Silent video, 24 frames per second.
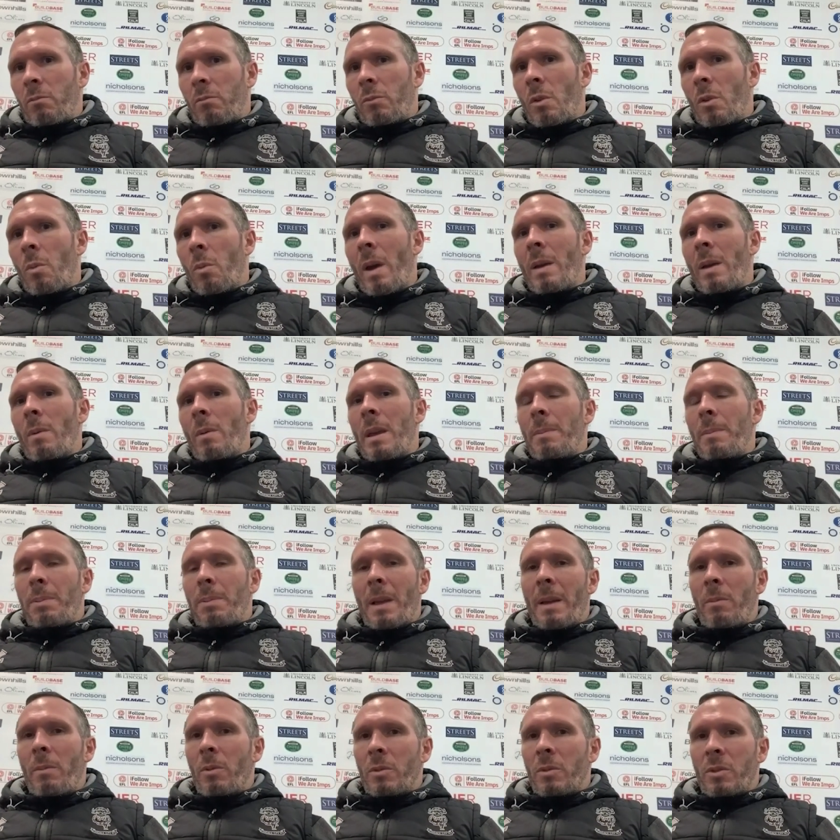the way we
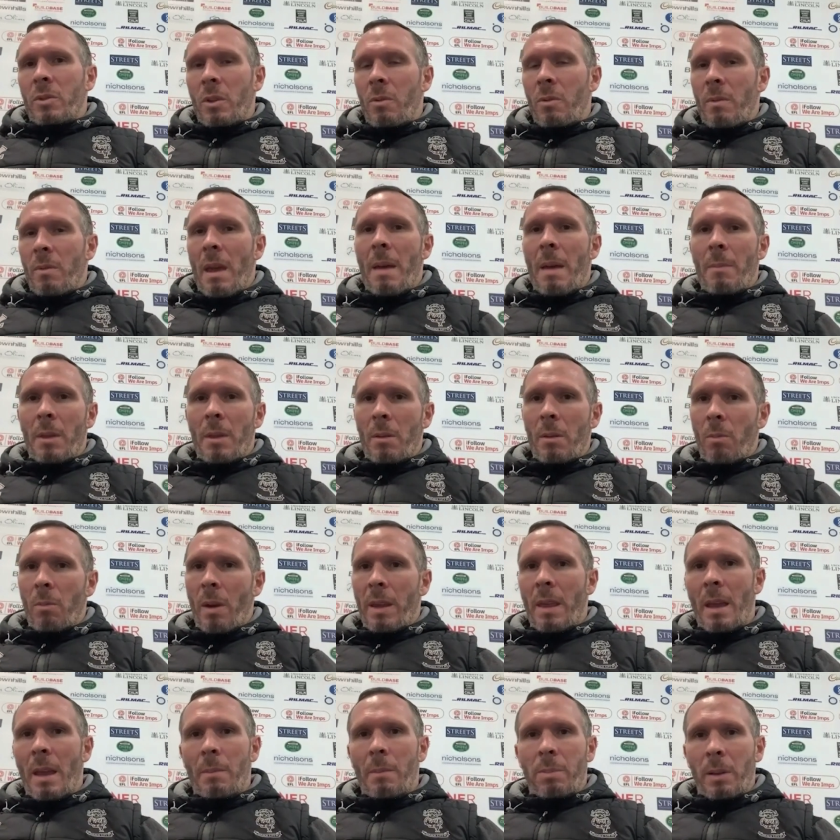play will suit them, the
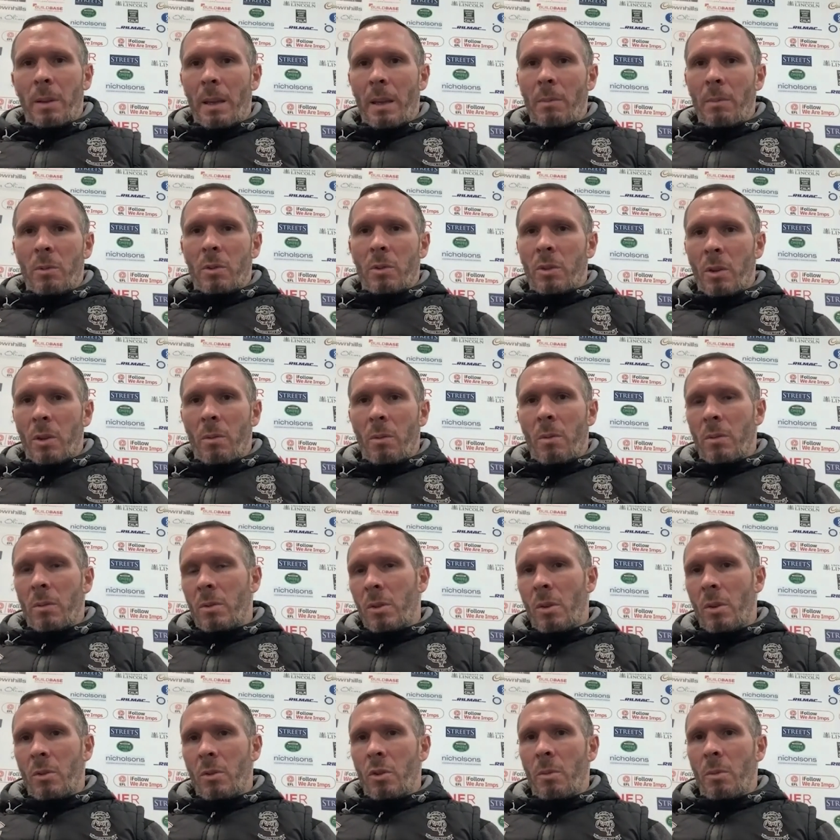way they play will suit us.
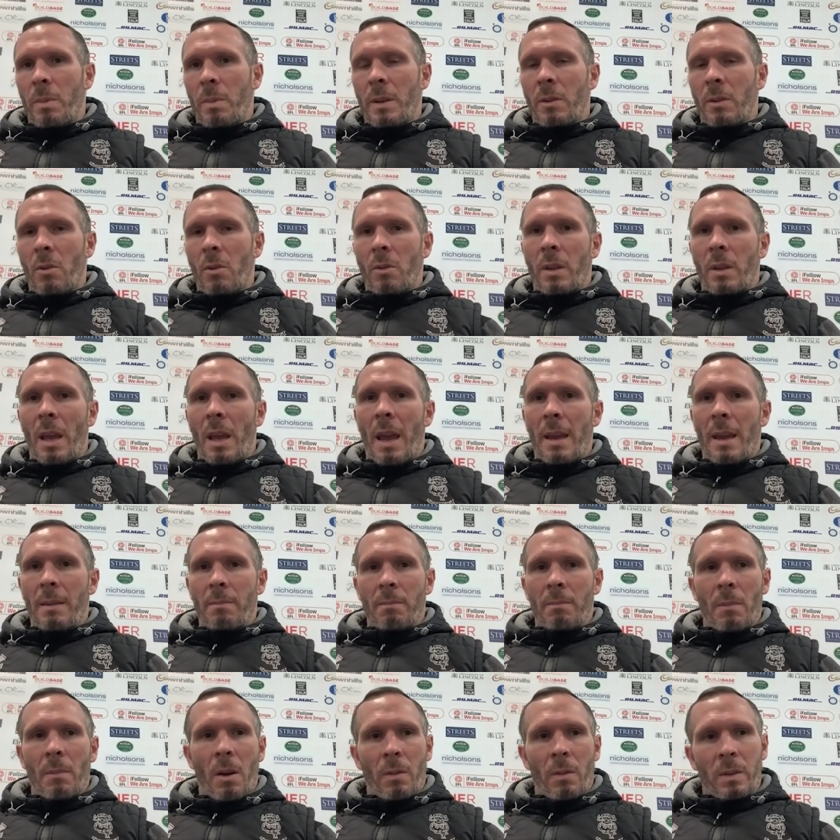So it should be a good
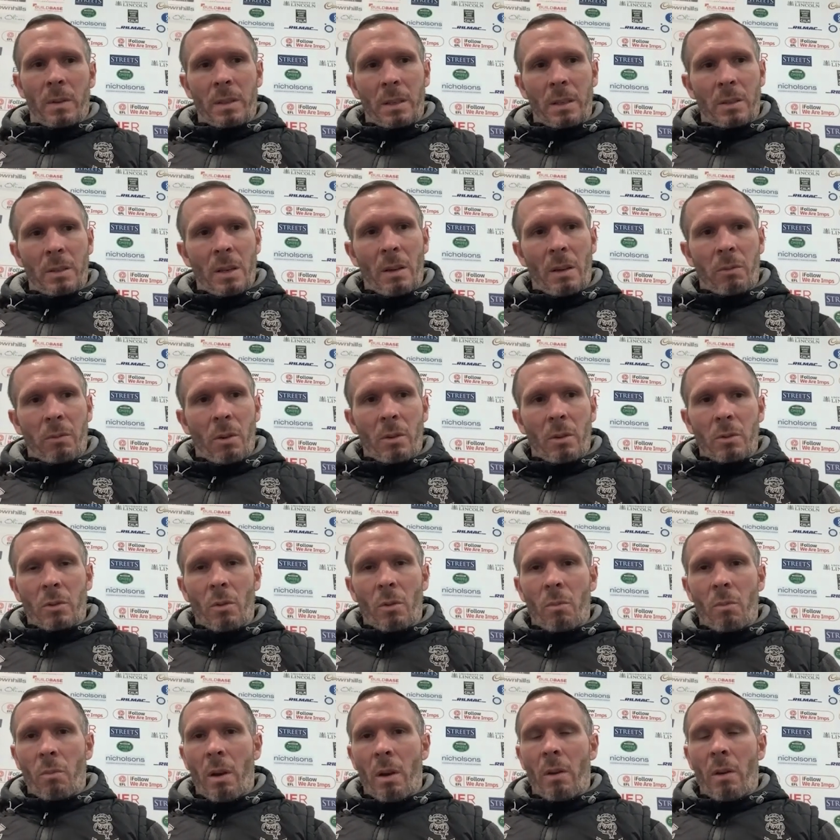game. Obviously, Jephcott's
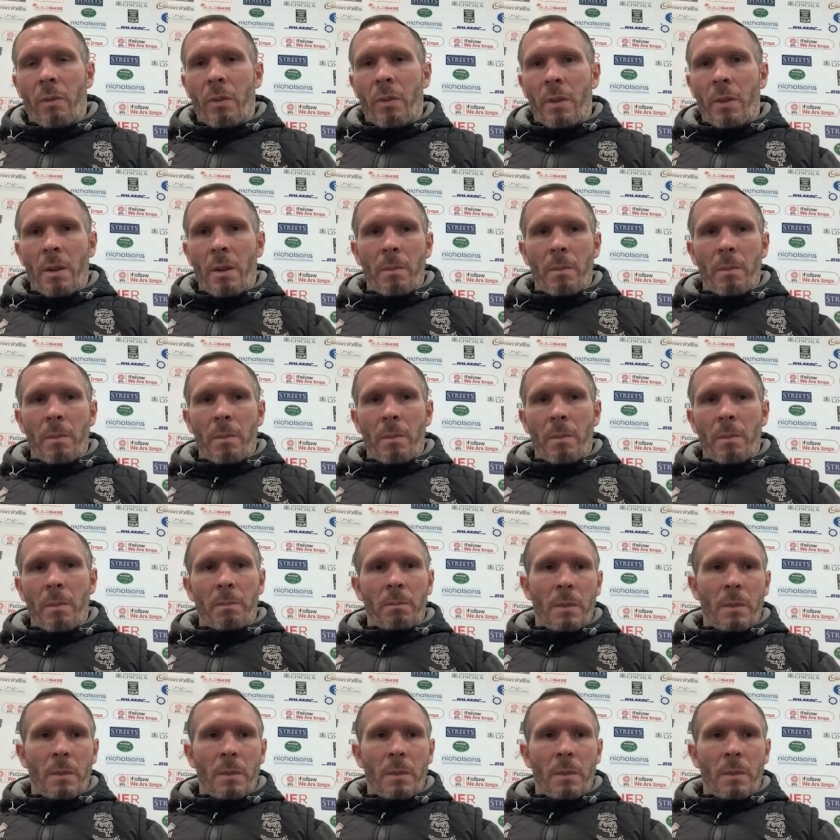done well for them.